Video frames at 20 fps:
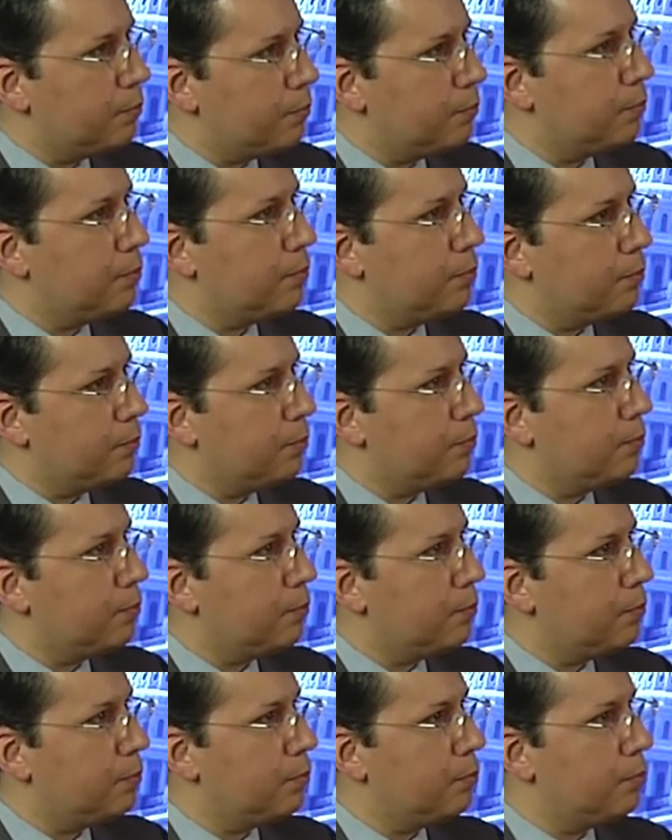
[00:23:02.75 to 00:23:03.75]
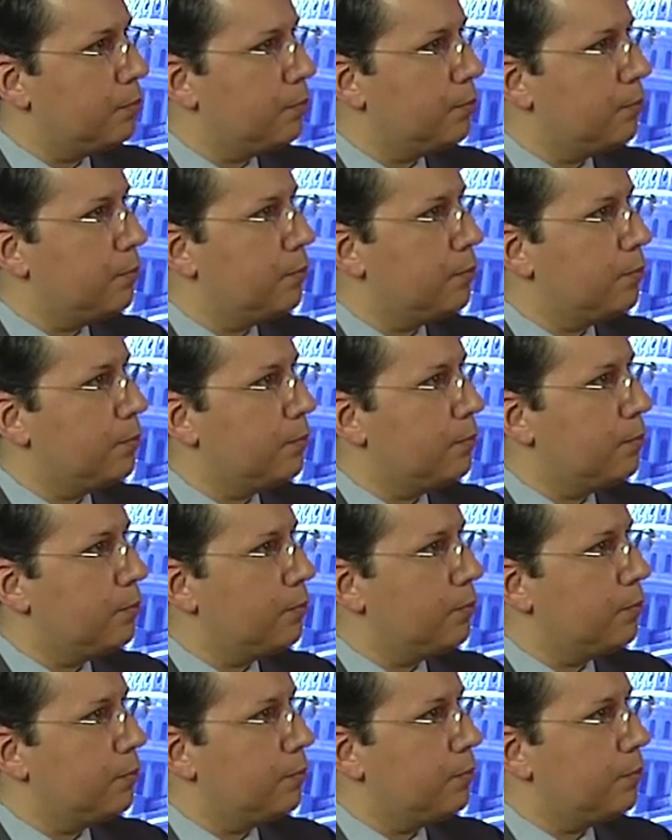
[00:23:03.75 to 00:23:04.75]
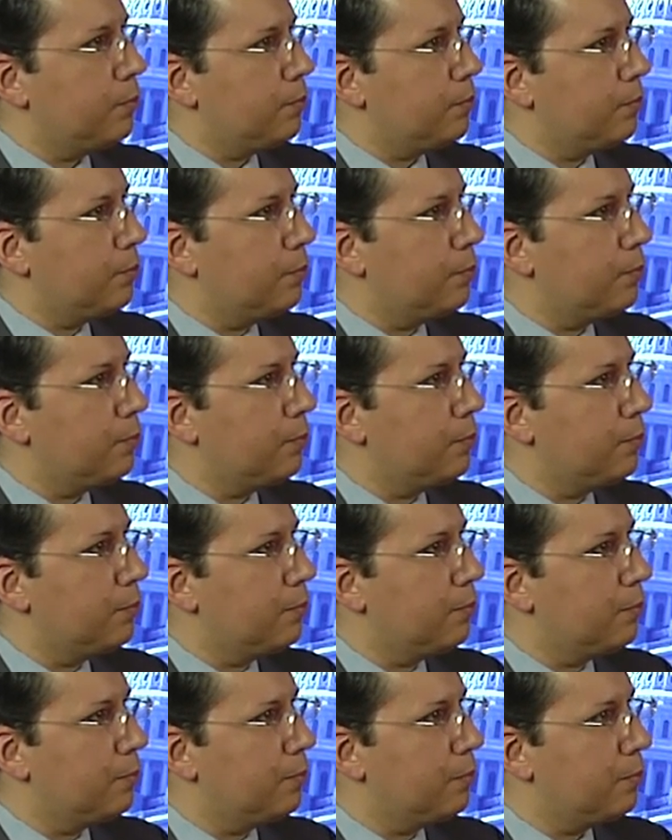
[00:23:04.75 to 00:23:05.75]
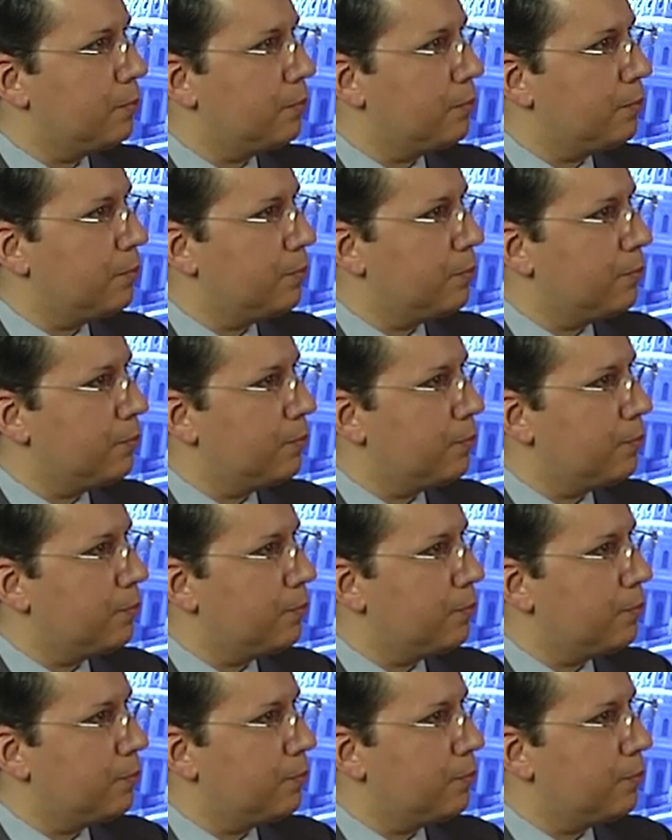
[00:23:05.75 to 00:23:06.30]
This person isn't speaking.